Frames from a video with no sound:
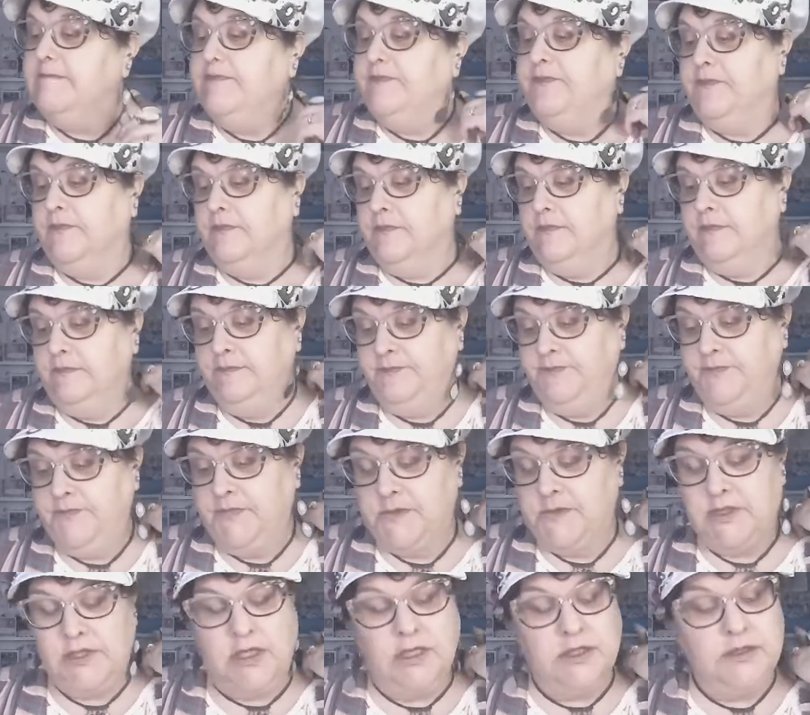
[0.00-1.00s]

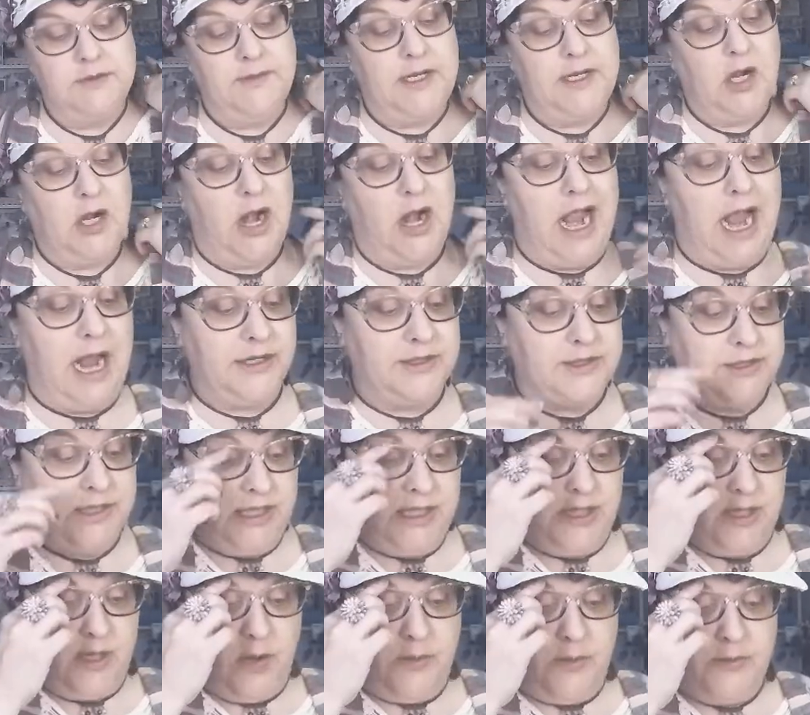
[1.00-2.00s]
excuse me, are
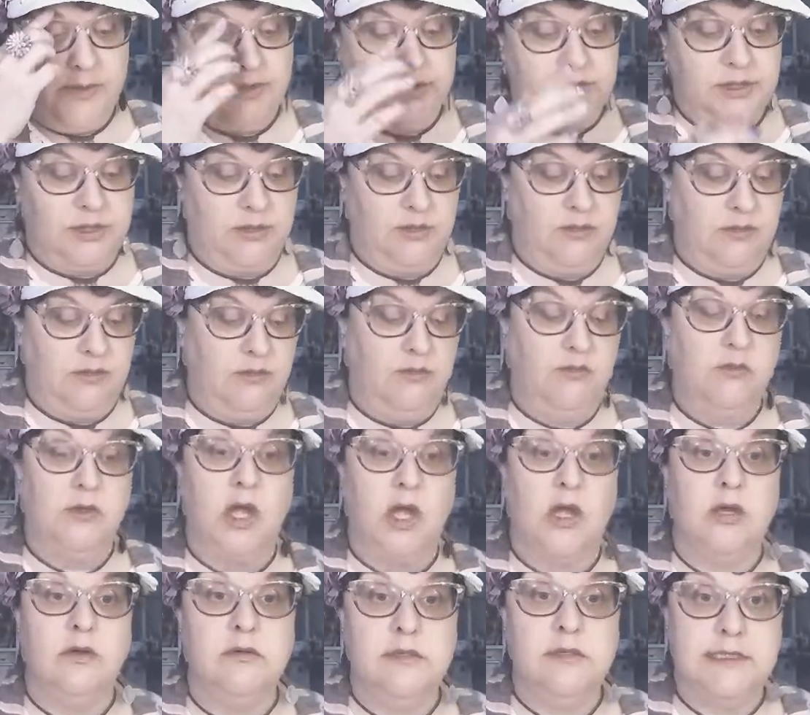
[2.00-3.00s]
actually going to
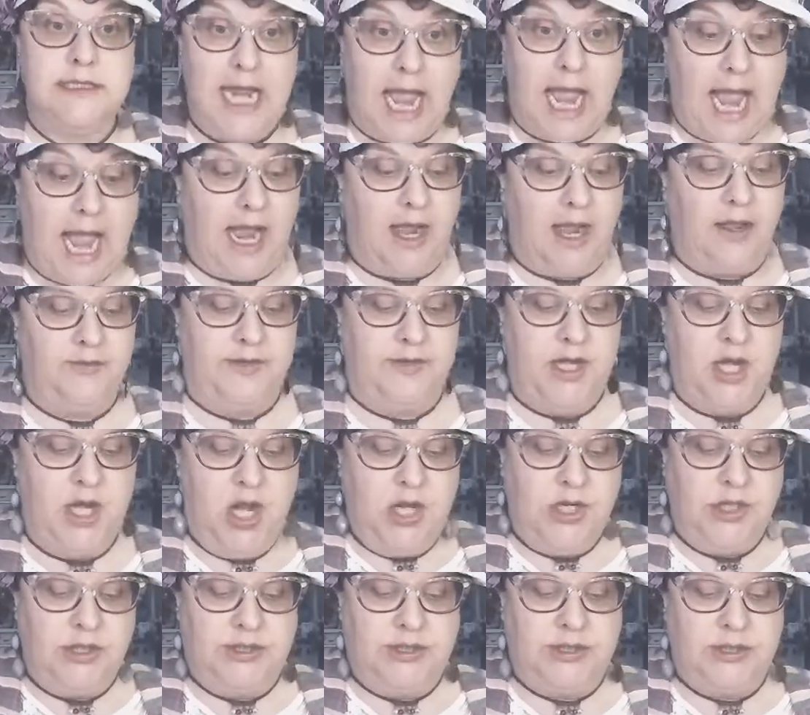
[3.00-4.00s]
go down.
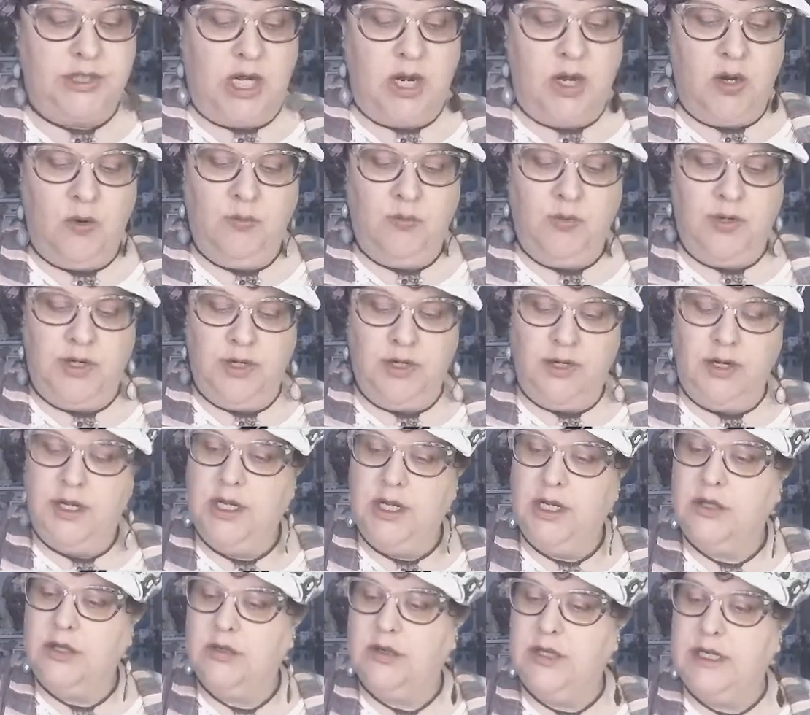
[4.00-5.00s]
So we're going
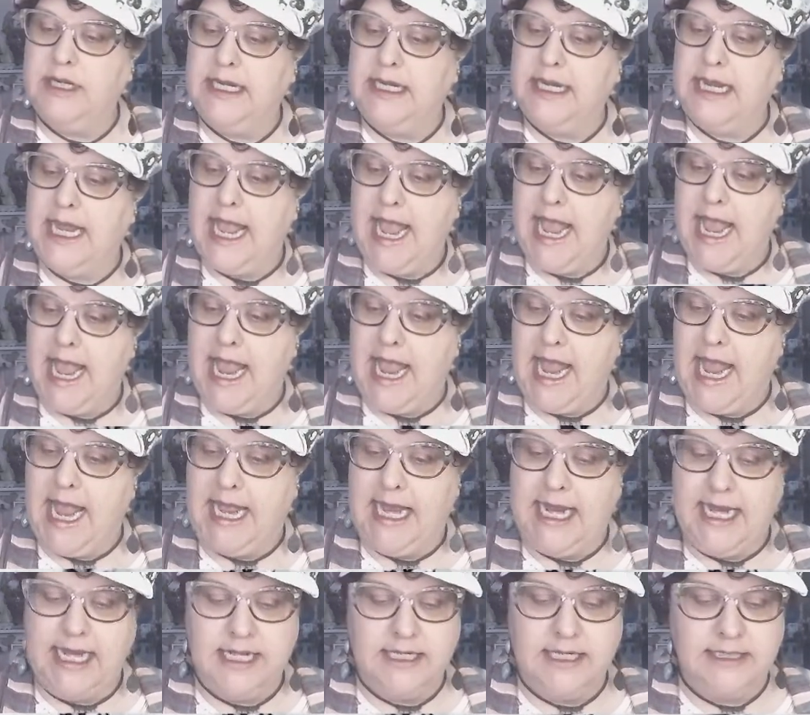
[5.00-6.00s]
to
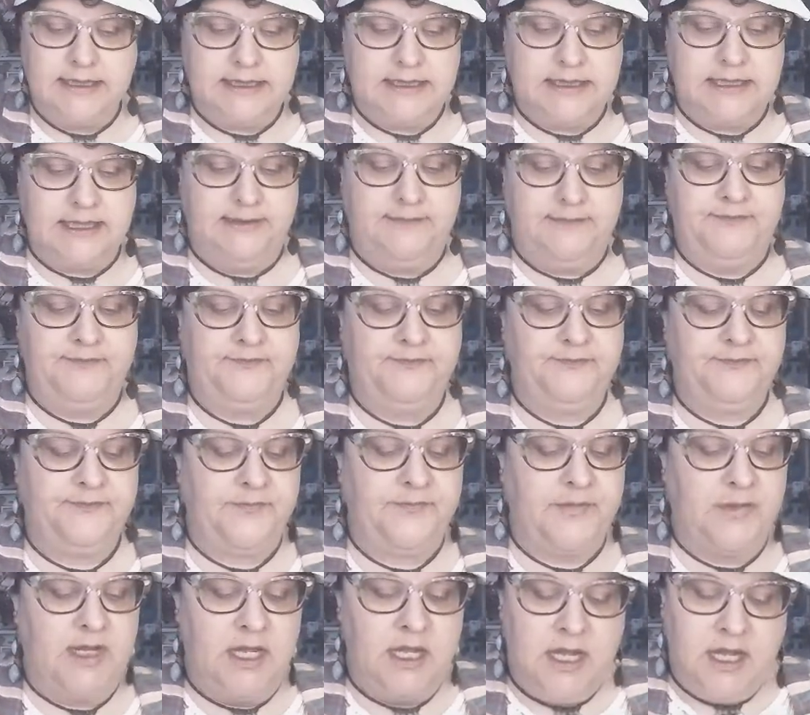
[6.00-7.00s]
create
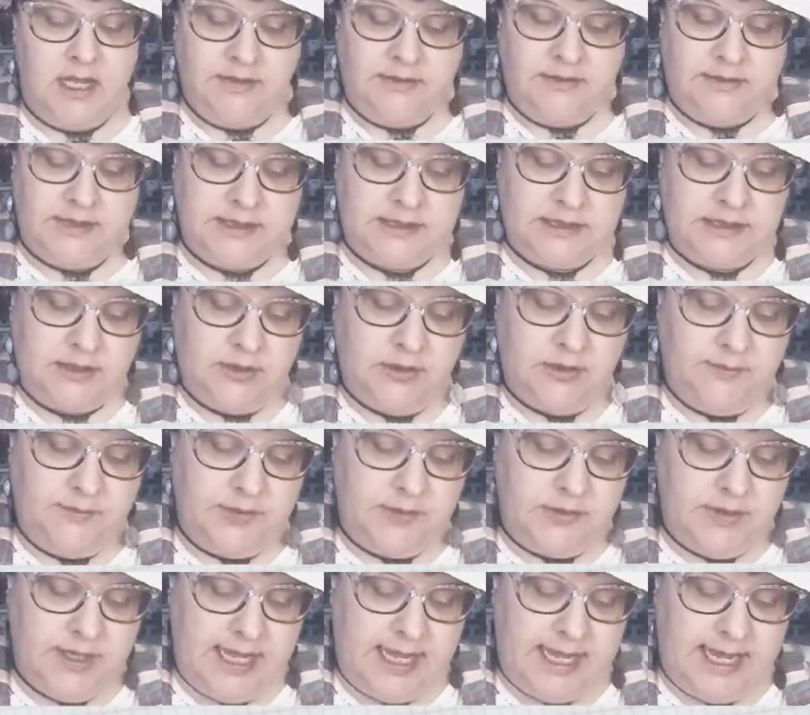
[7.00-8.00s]
this little
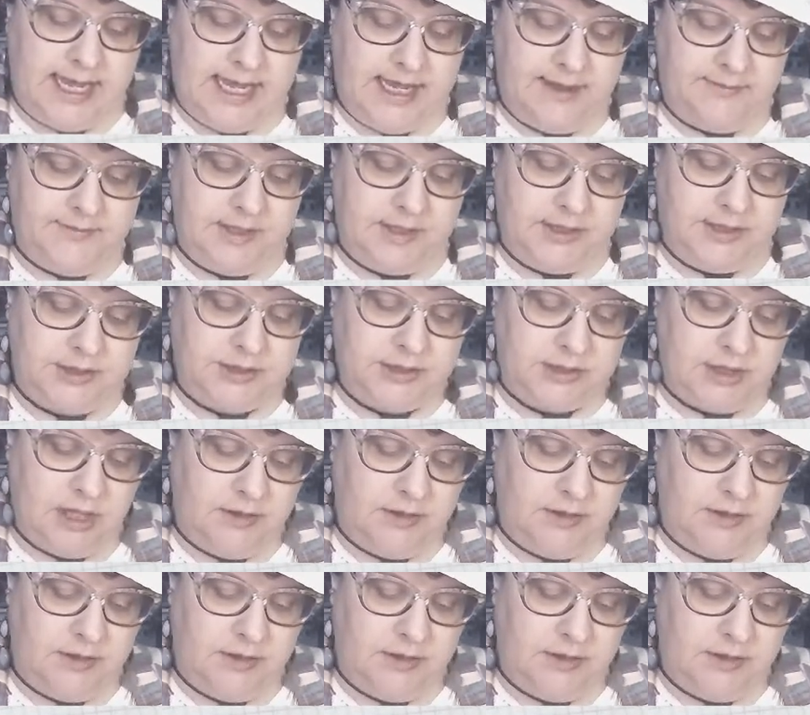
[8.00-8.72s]
bouquet. I'm going to start